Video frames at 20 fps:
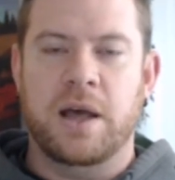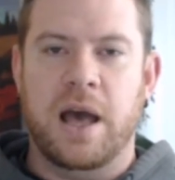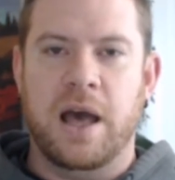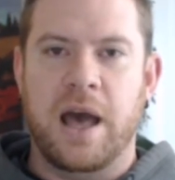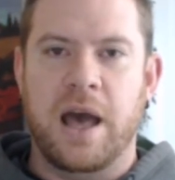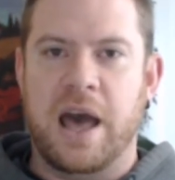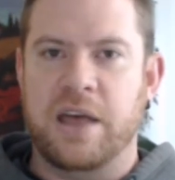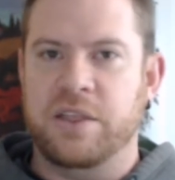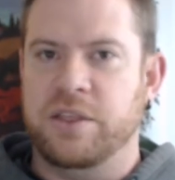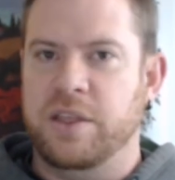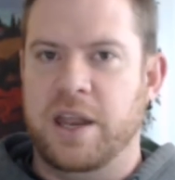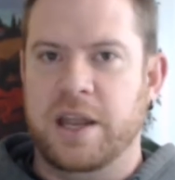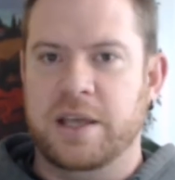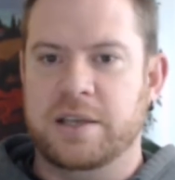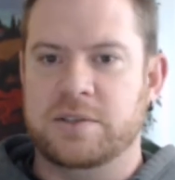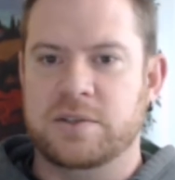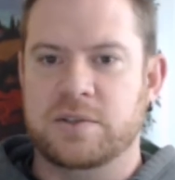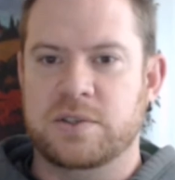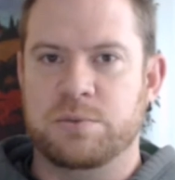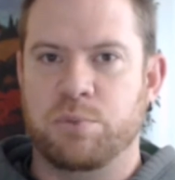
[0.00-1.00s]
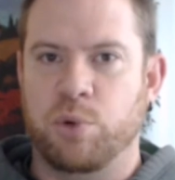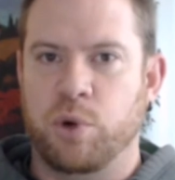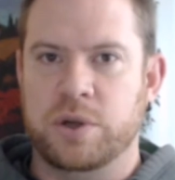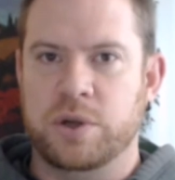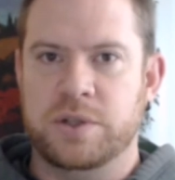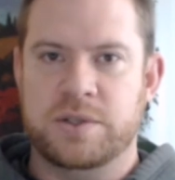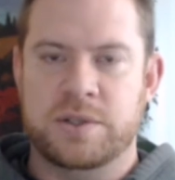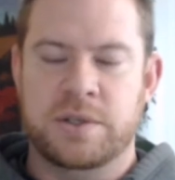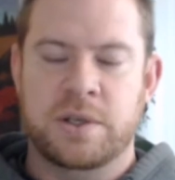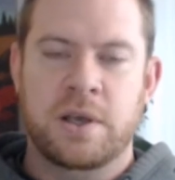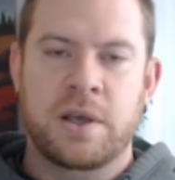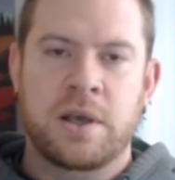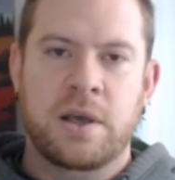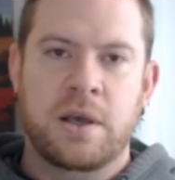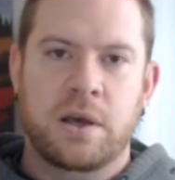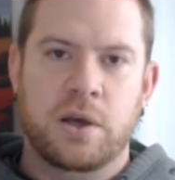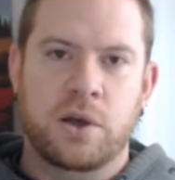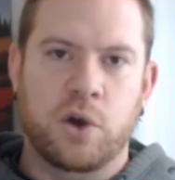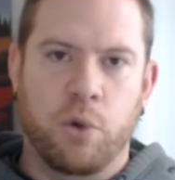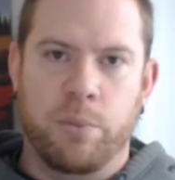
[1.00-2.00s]
athletics and sports
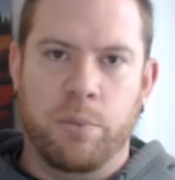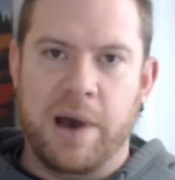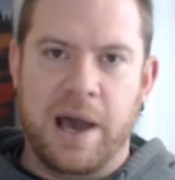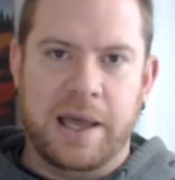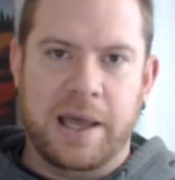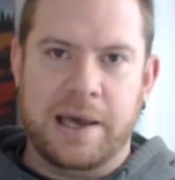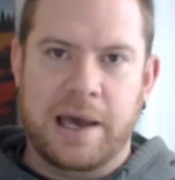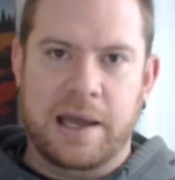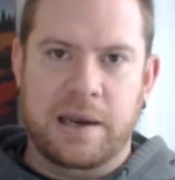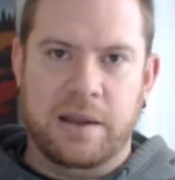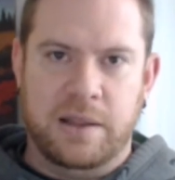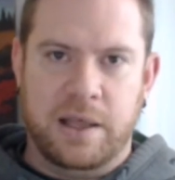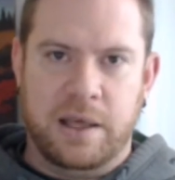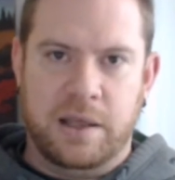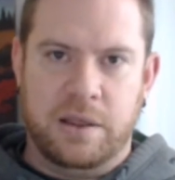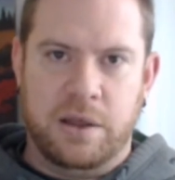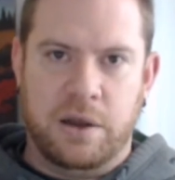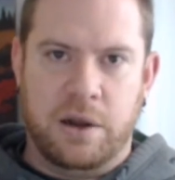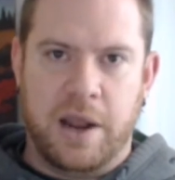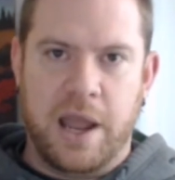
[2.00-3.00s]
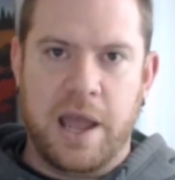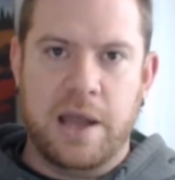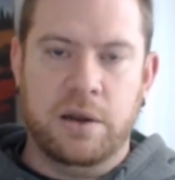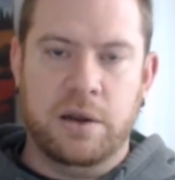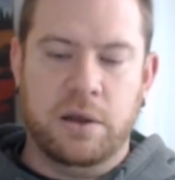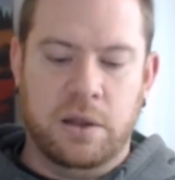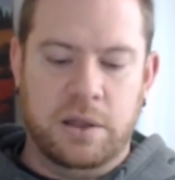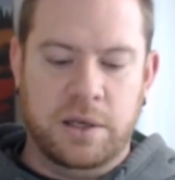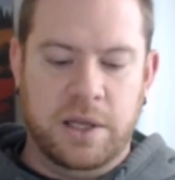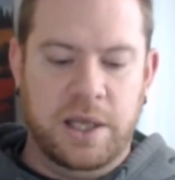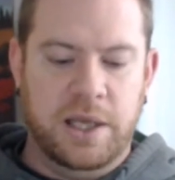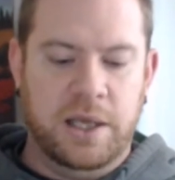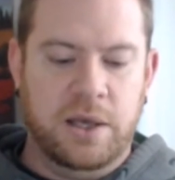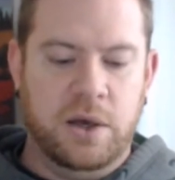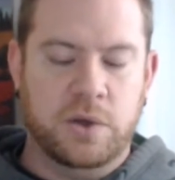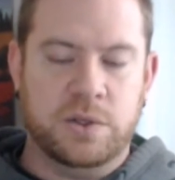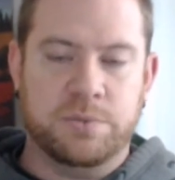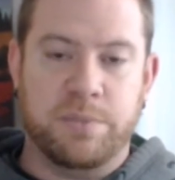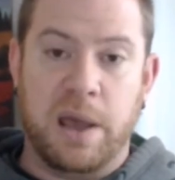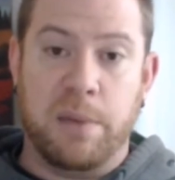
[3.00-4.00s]
go by kind of like their handle, and he
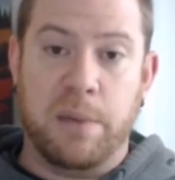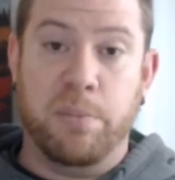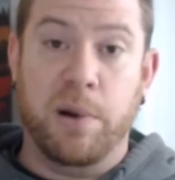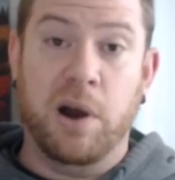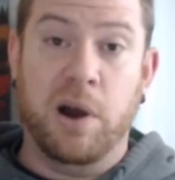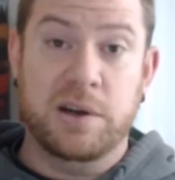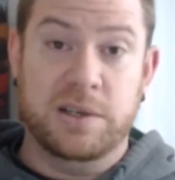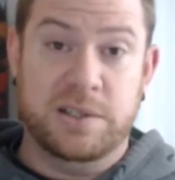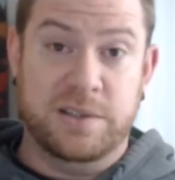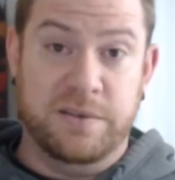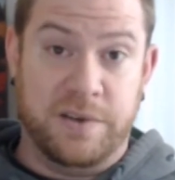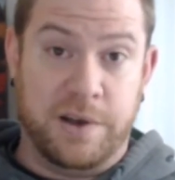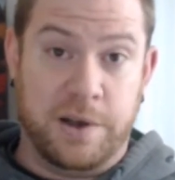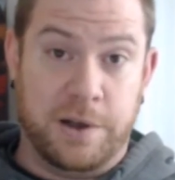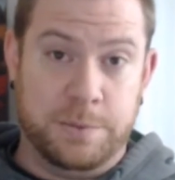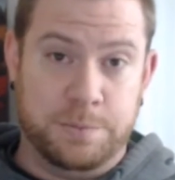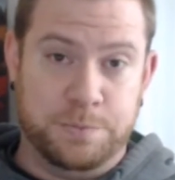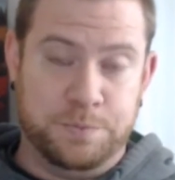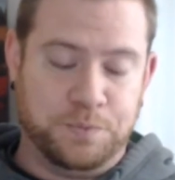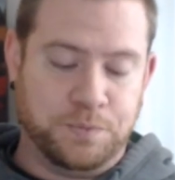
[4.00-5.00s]
goes by Parseval.